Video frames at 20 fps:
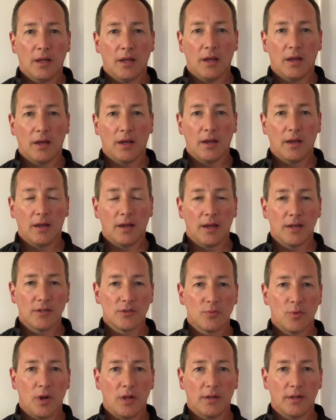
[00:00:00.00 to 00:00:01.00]

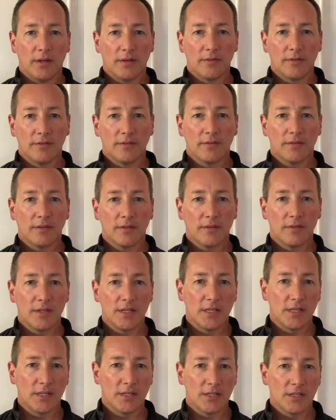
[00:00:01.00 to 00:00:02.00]
as well as
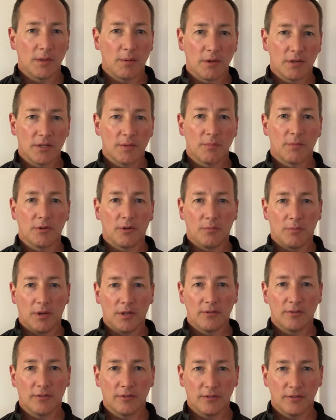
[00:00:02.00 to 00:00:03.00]
the suboccipital
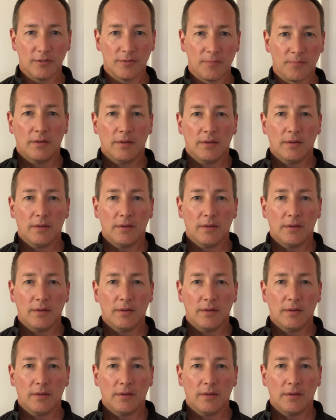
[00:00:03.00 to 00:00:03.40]
muscles.